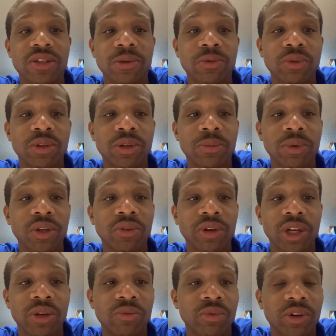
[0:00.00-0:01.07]
really be
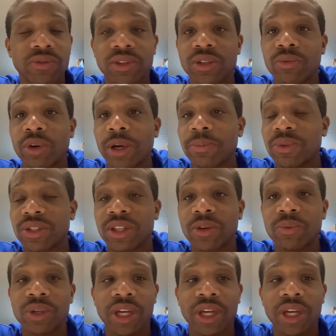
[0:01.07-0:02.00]
great with the weapons that we